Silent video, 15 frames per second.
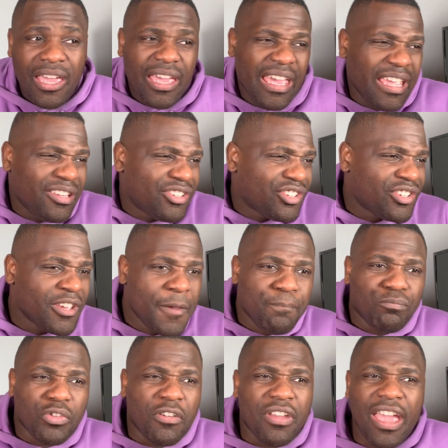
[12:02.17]
It's...
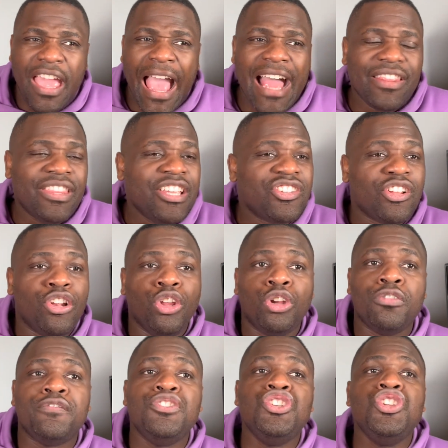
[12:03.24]
It, there's a lot
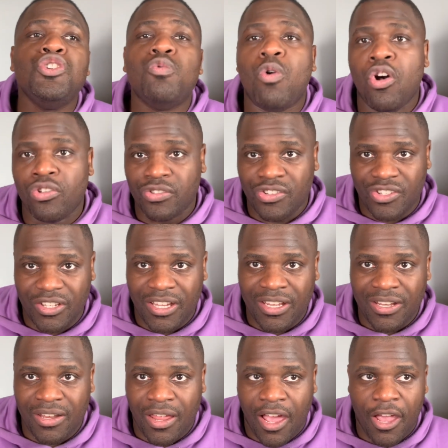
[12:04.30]
of nuance
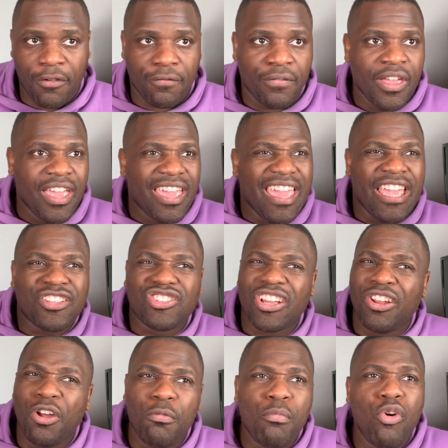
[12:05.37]
in life. It's a
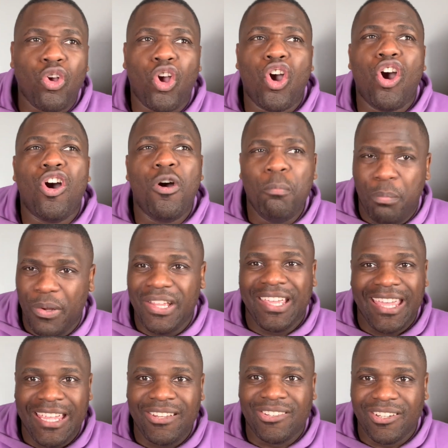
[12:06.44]
lot more
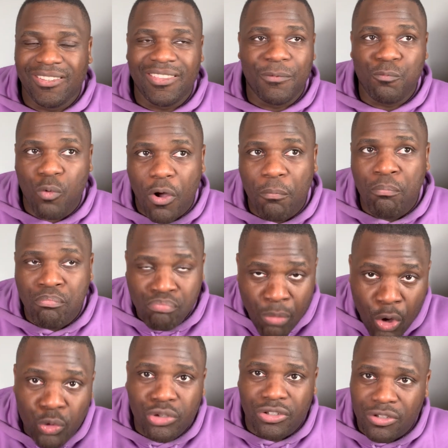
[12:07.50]
complicated than what
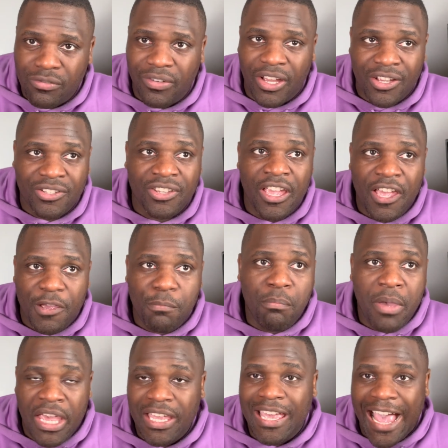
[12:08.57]
most of us
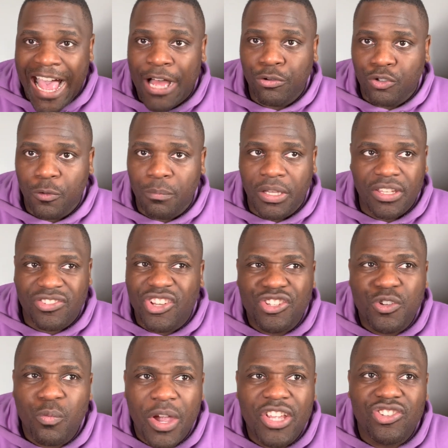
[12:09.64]
make it out to be.
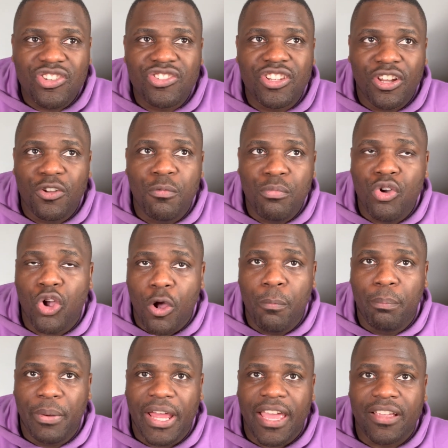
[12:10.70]
Situations are a lot more
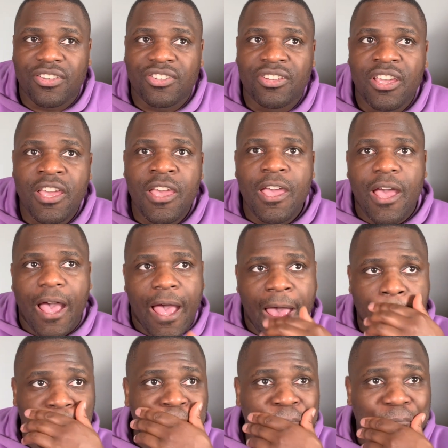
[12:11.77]
complex.
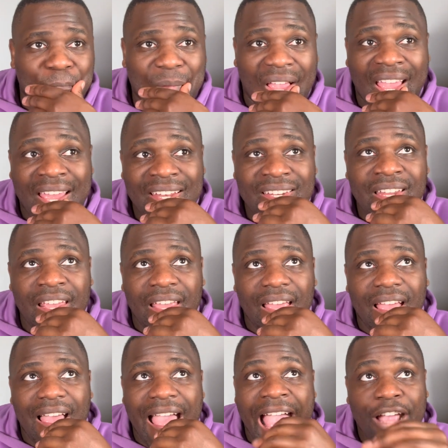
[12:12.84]
Um, and
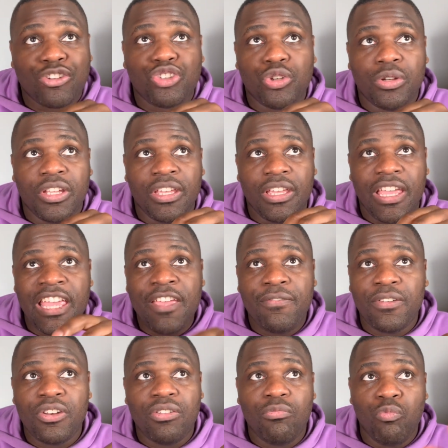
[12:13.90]
actually,
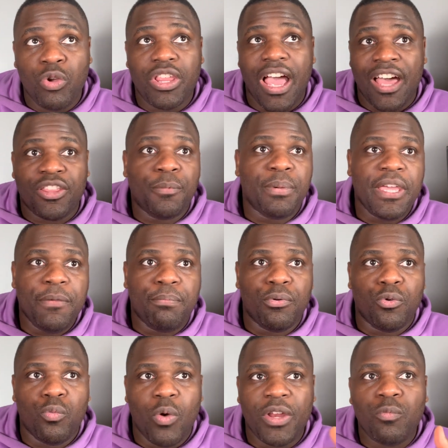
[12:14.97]
even with other
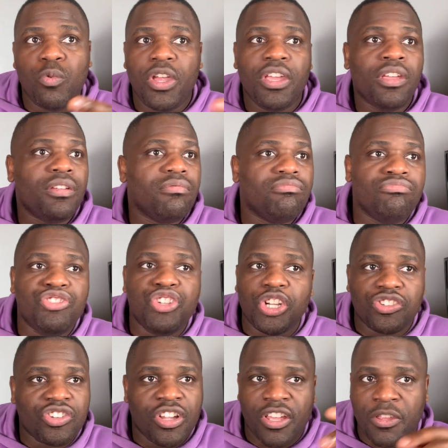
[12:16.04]
people, when we're
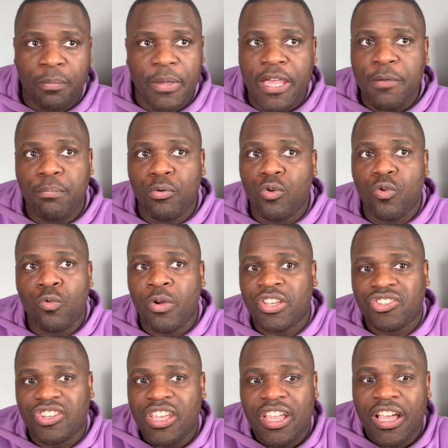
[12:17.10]
judging other people or we're
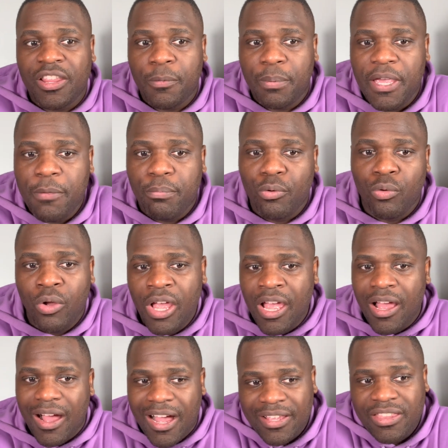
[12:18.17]
seeing other people,
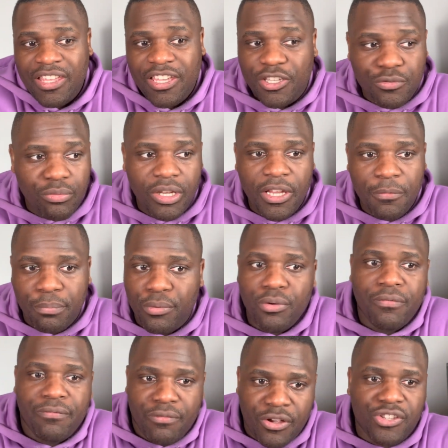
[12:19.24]
I think it's really
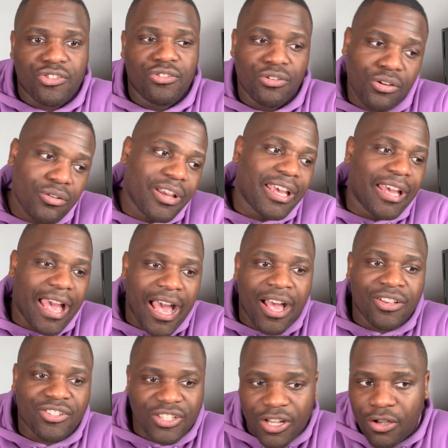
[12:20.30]
important for us to look at
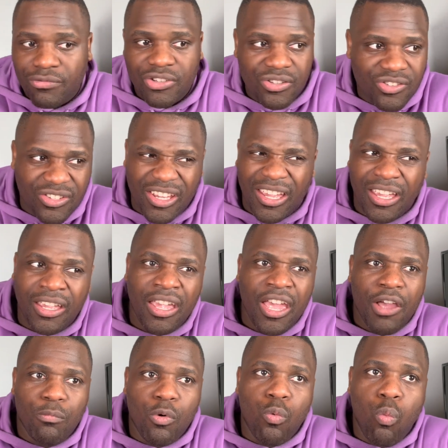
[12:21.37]
ourselves and say,
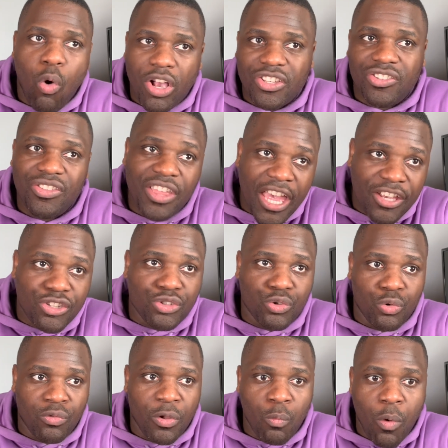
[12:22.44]
well, what's their
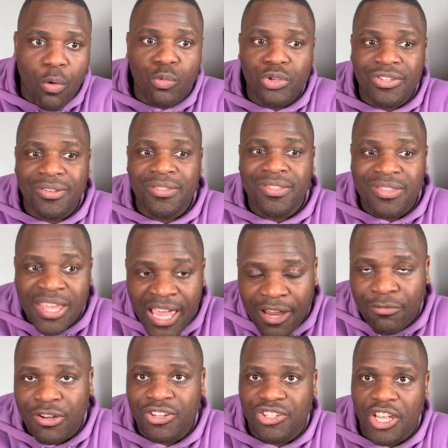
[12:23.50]
story? What was
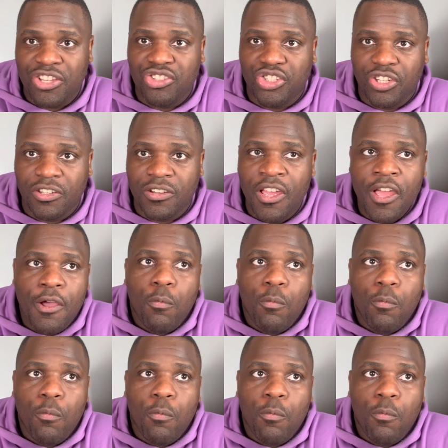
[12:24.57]
their intention?